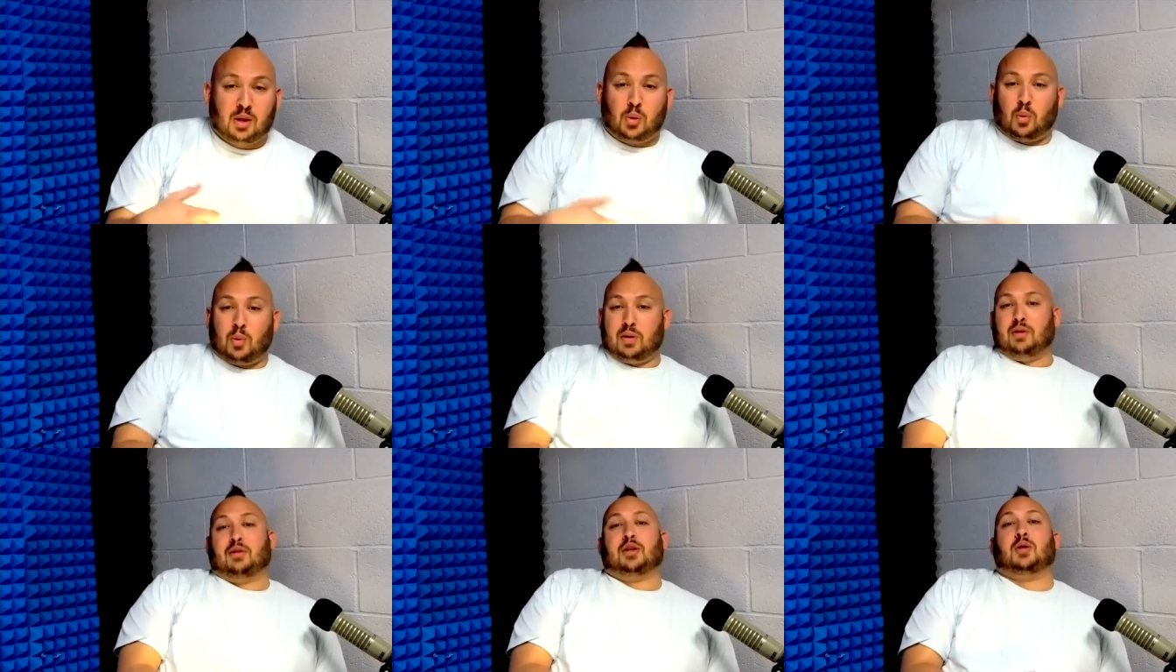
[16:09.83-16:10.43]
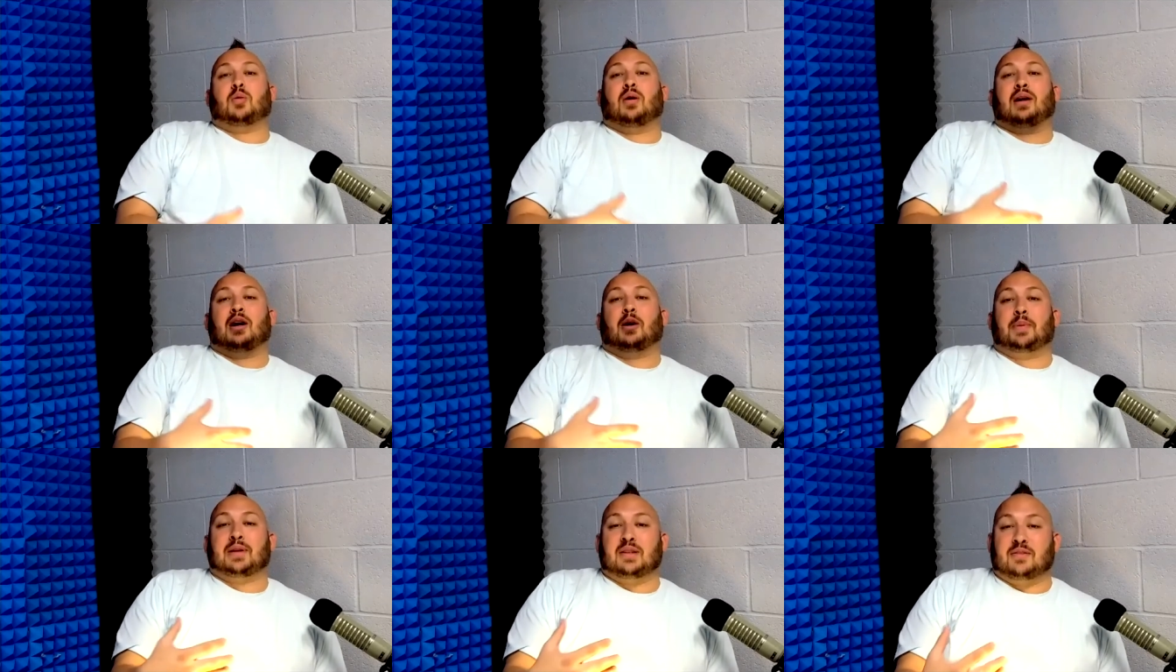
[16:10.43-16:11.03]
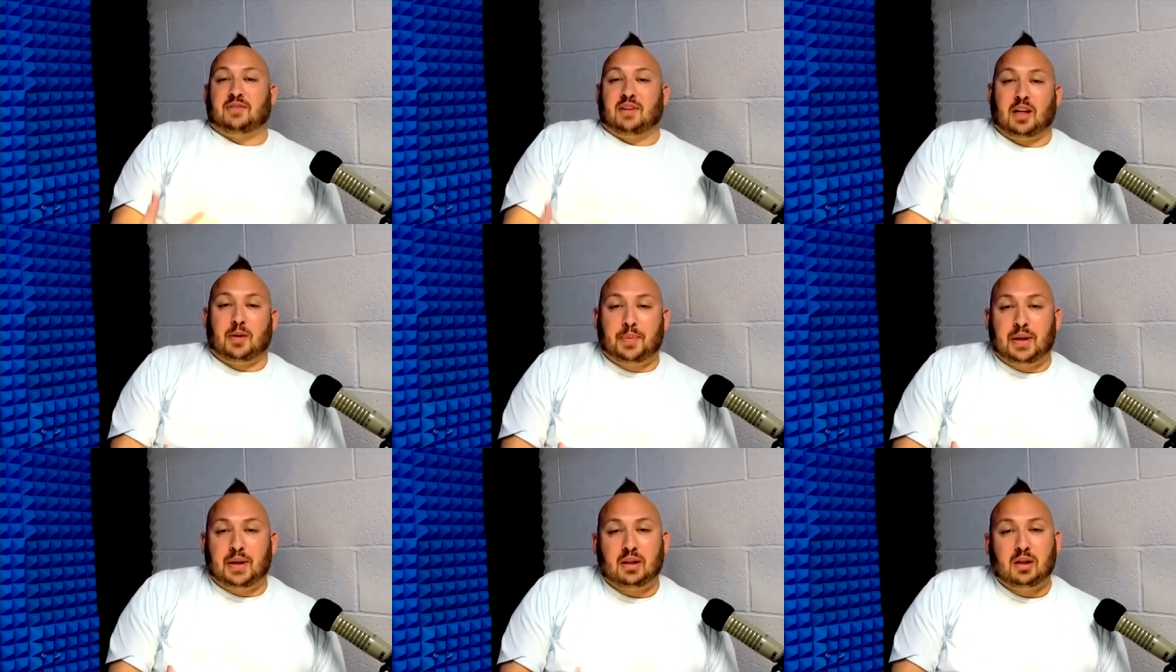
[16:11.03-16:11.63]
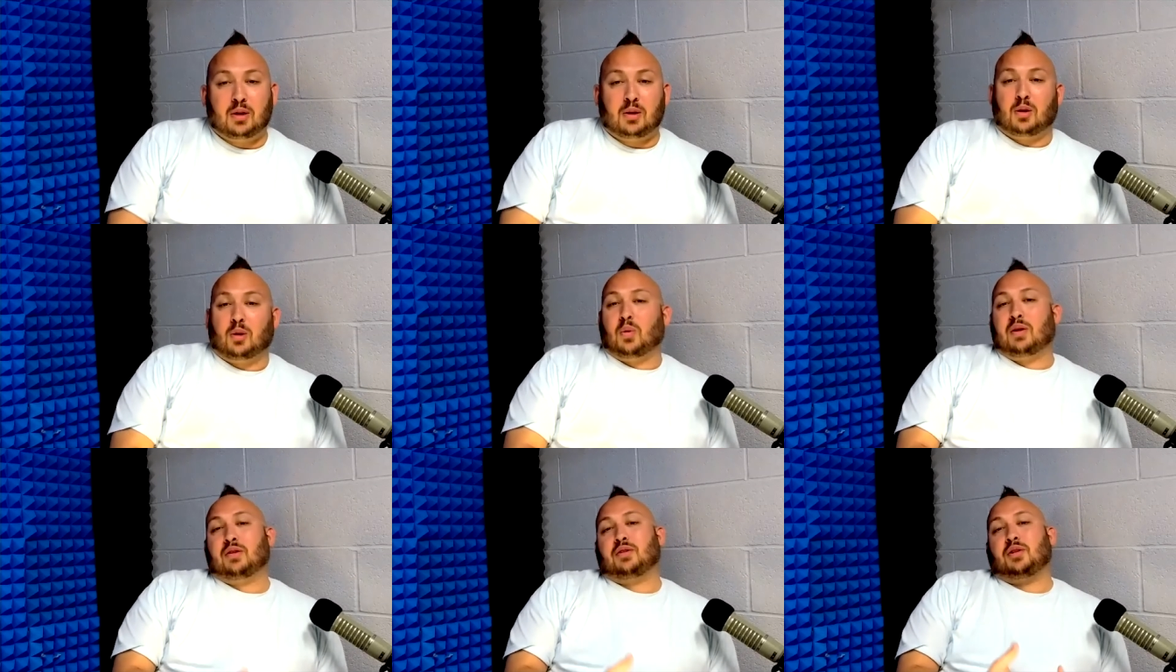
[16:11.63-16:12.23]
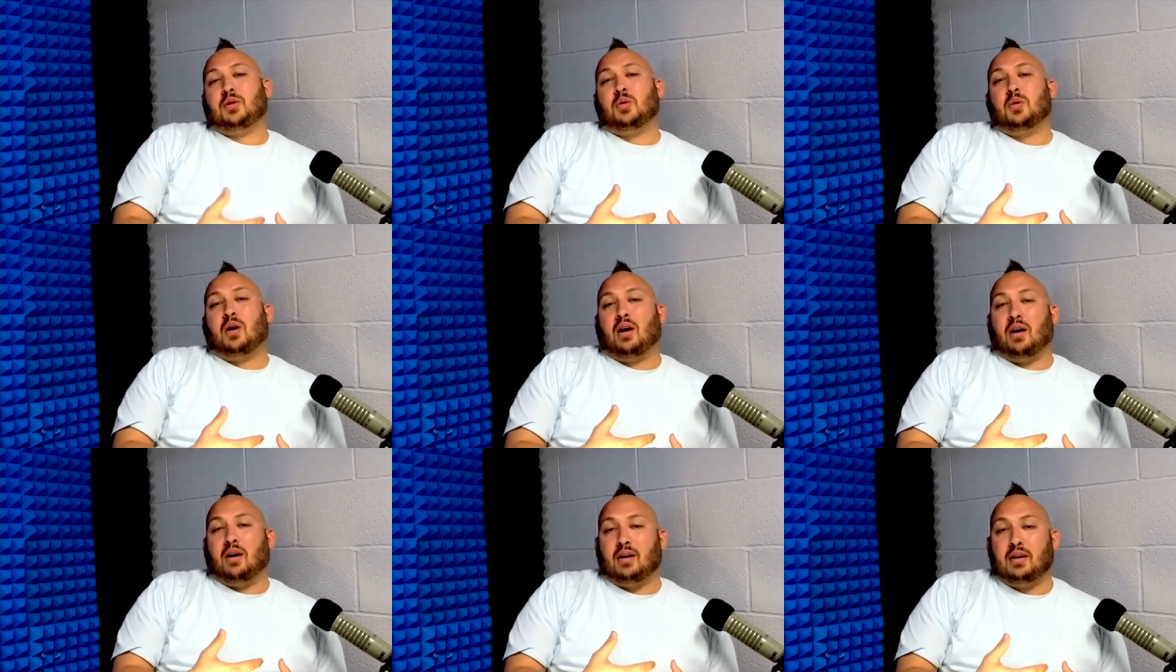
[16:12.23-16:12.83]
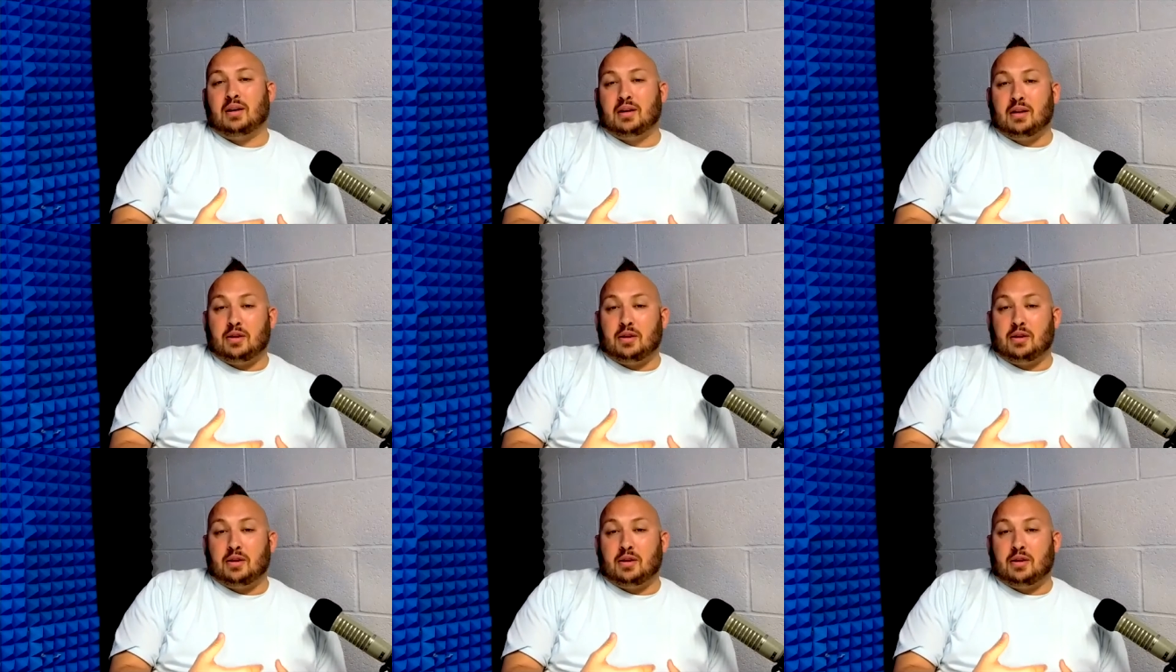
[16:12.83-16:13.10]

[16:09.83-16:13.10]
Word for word: whether you are helping develop it or whether you are